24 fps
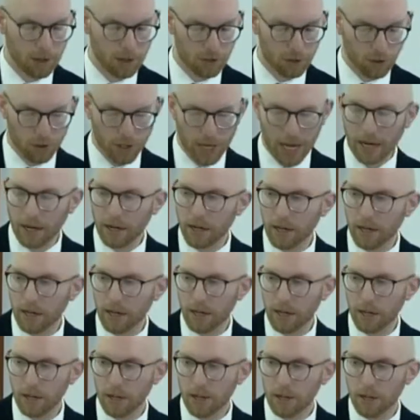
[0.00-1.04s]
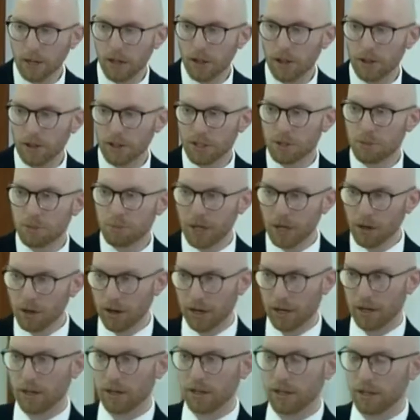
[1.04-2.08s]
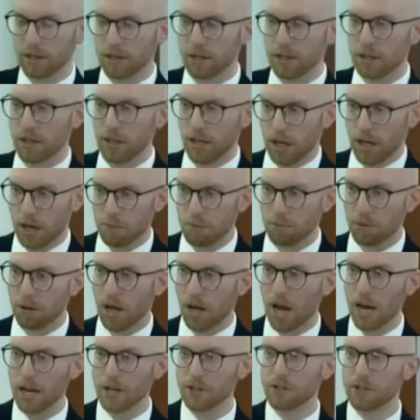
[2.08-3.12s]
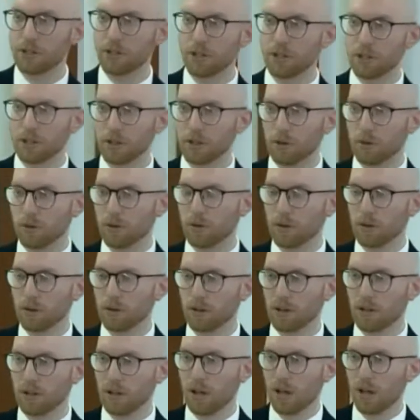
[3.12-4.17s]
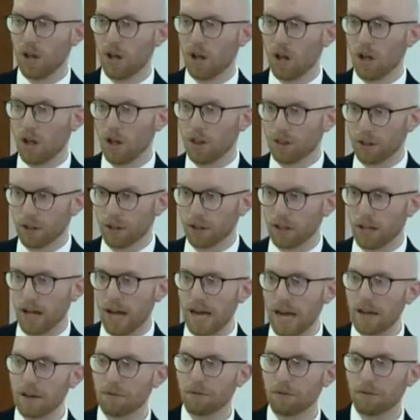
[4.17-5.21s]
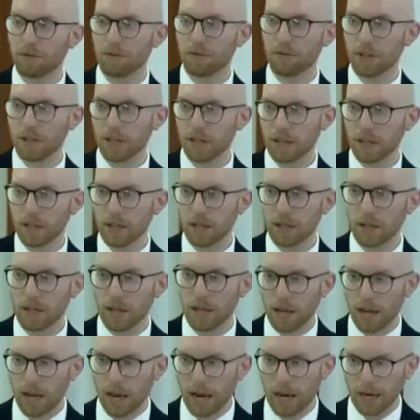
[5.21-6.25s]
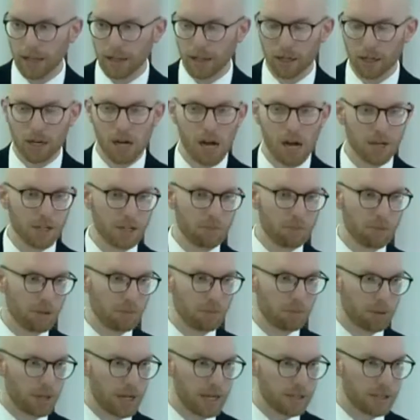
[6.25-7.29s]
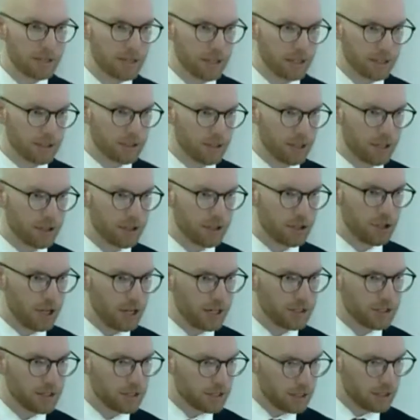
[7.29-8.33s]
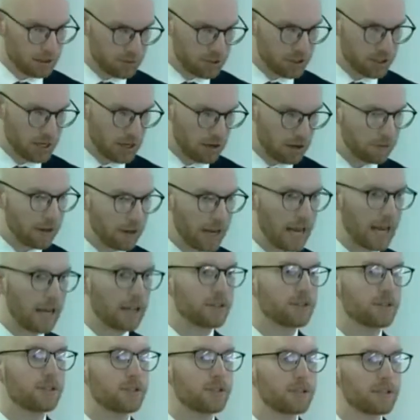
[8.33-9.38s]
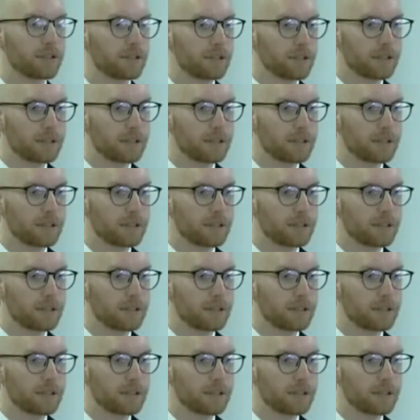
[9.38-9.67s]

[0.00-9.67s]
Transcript: So that the Spirit applies to you the life and the consummate blessings that Jesus himself has.